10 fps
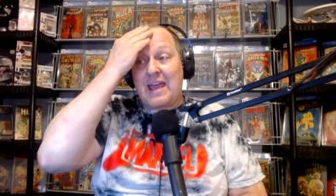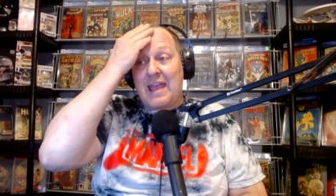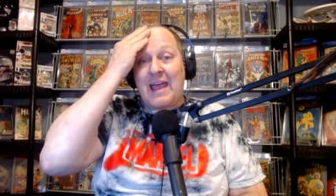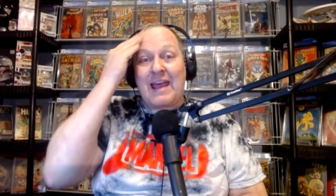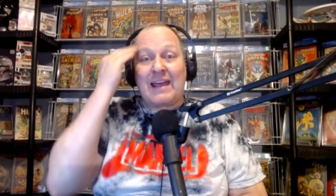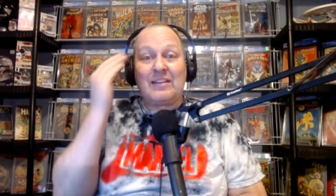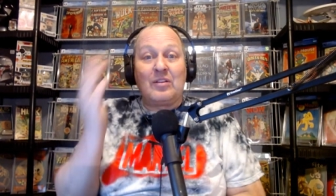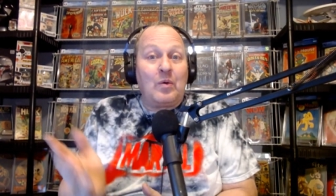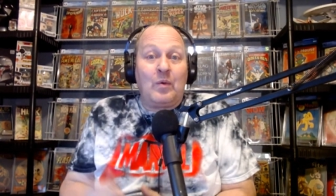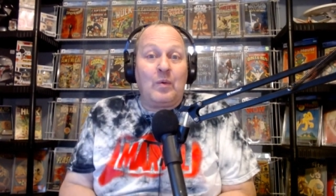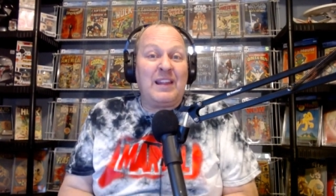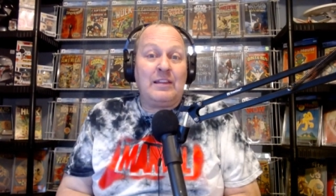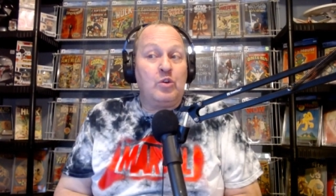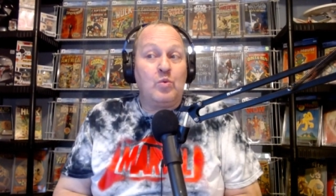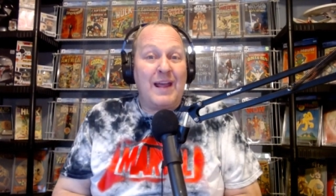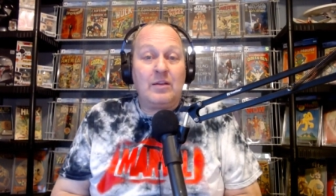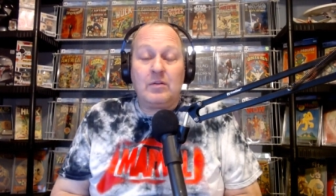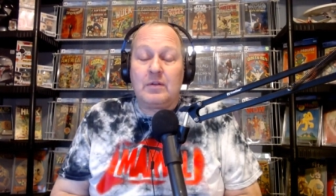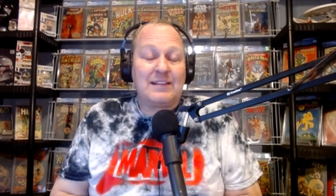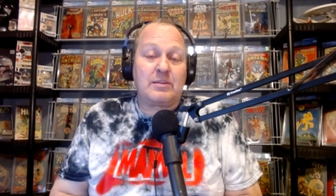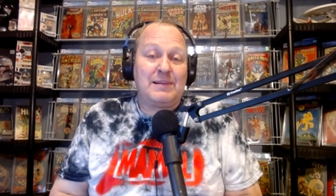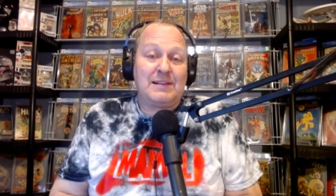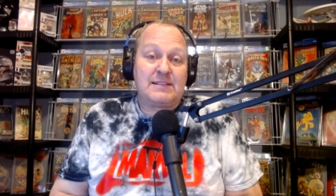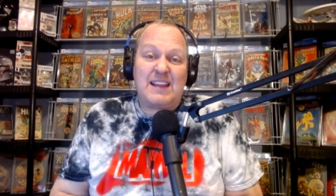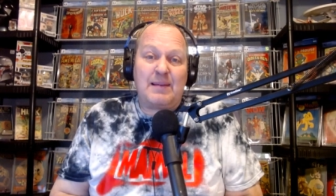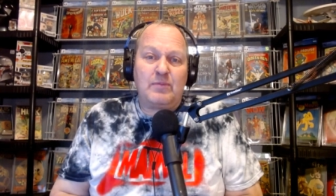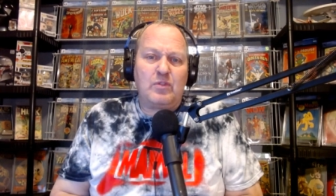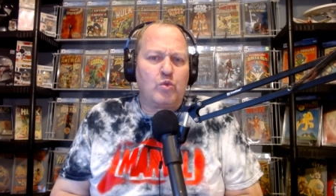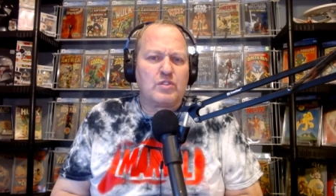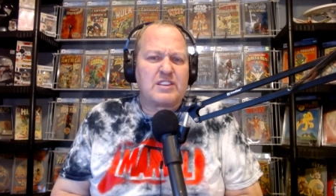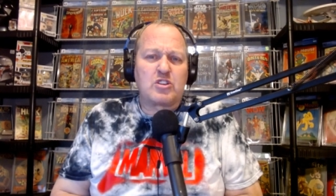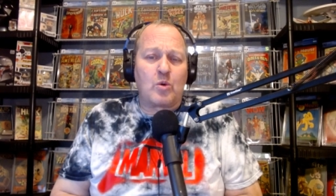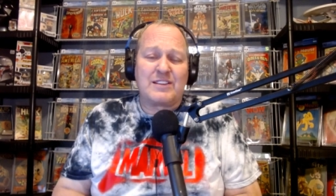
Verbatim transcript: And when you win, it's going to be the same rules as always.